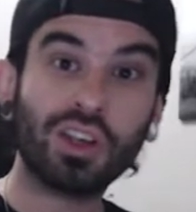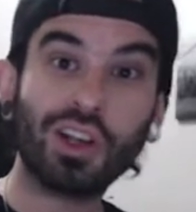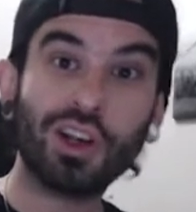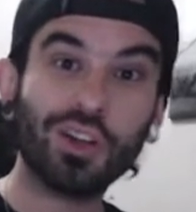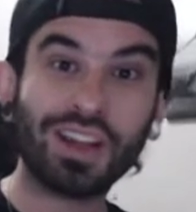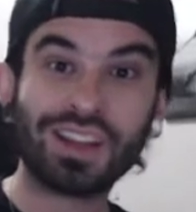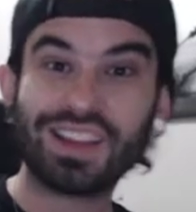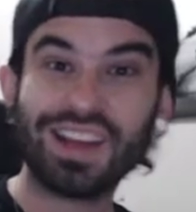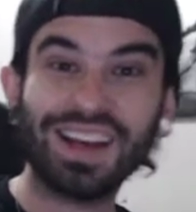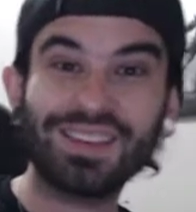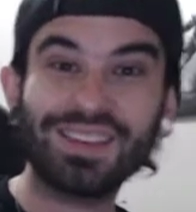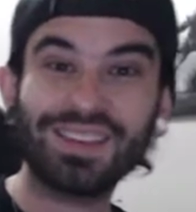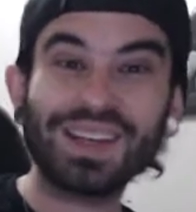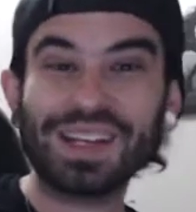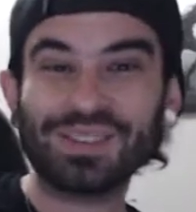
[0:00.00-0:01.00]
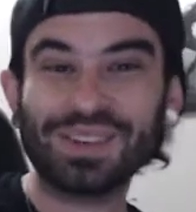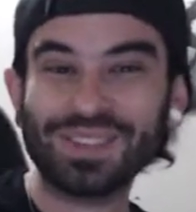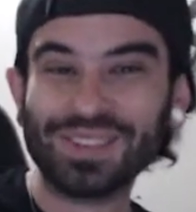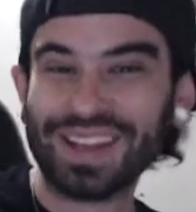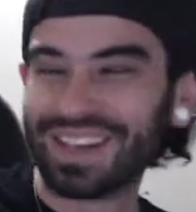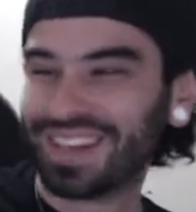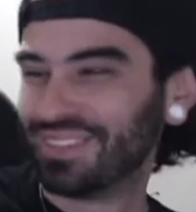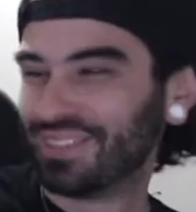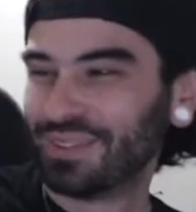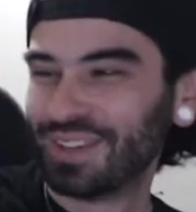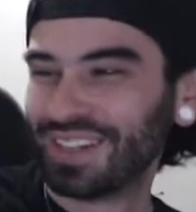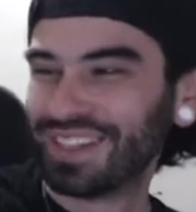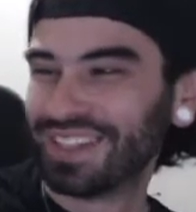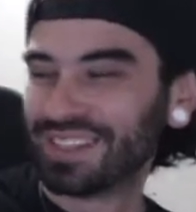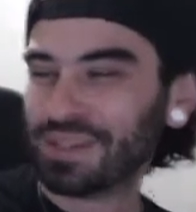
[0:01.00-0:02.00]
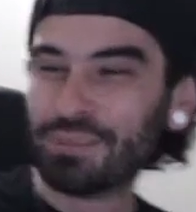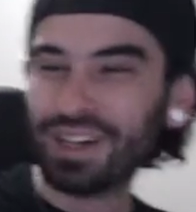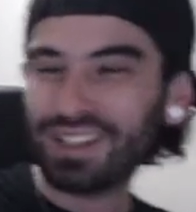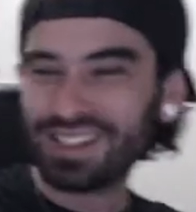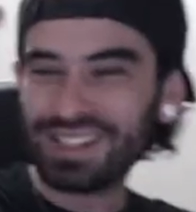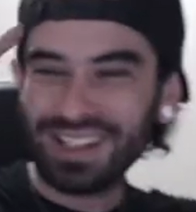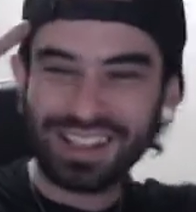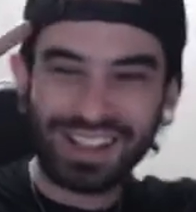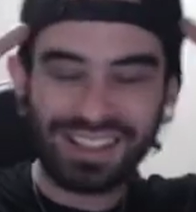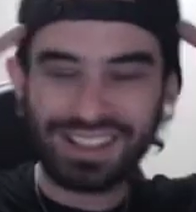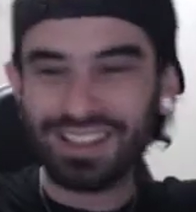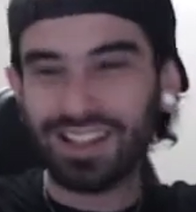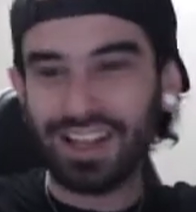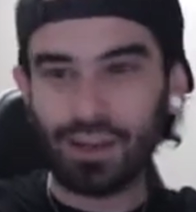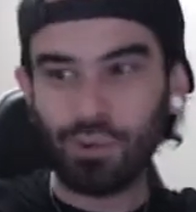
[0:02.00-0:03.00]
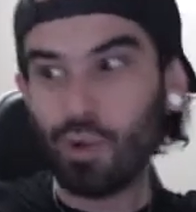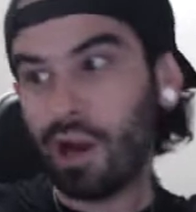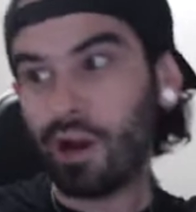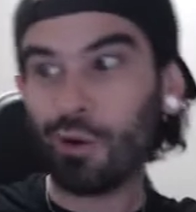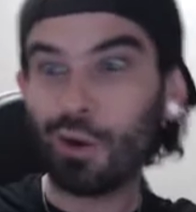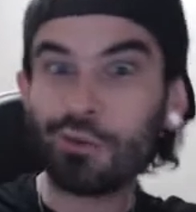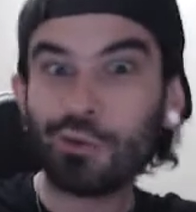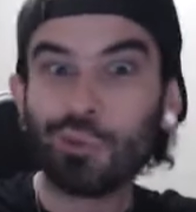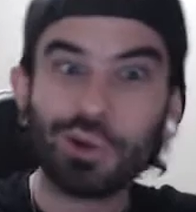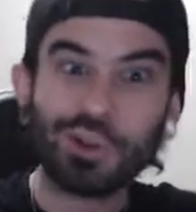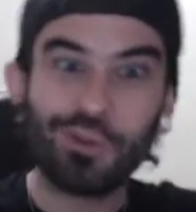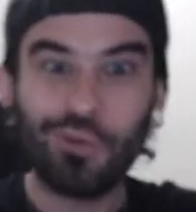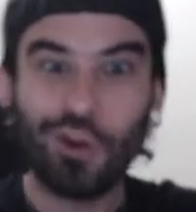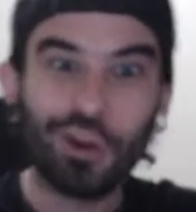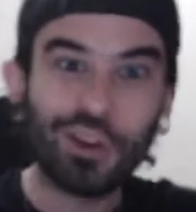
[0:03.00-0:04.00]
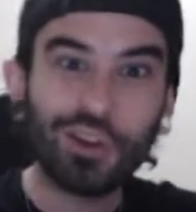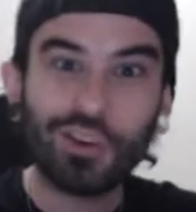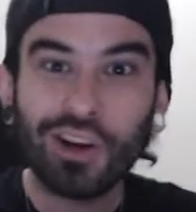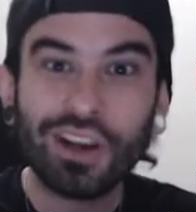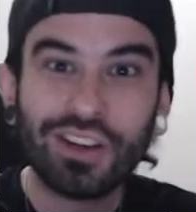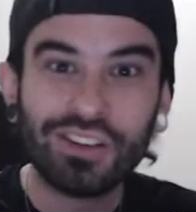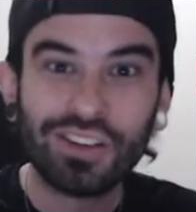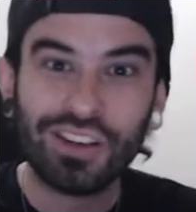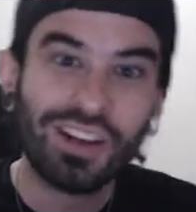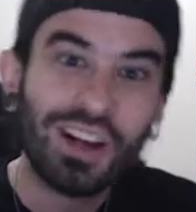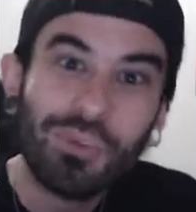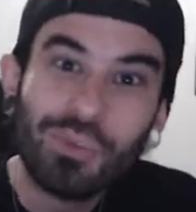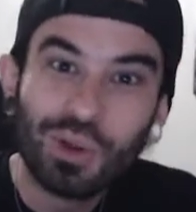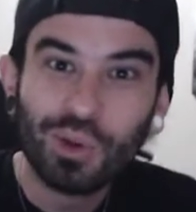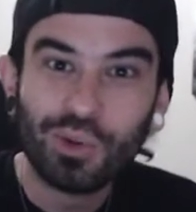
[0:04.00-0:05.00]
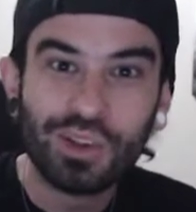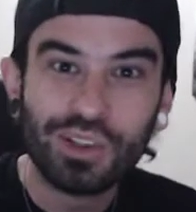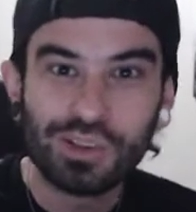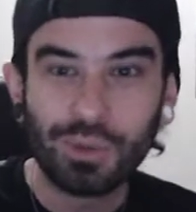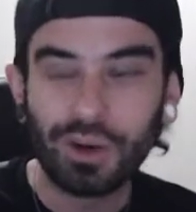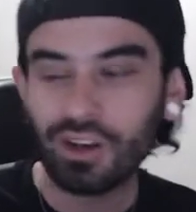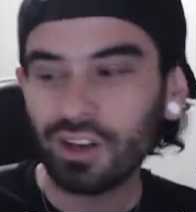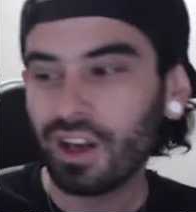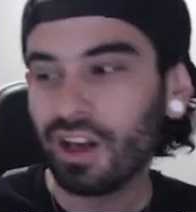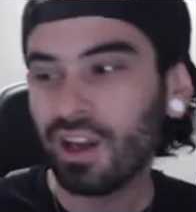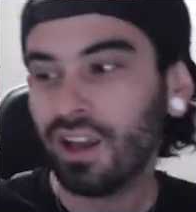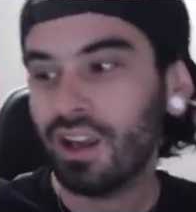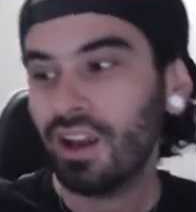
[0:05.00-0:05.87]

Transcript: you know, like that meme of like everybody on the bus thinking that like, wow, everyone's fucking crazy and I'm the only smart guy.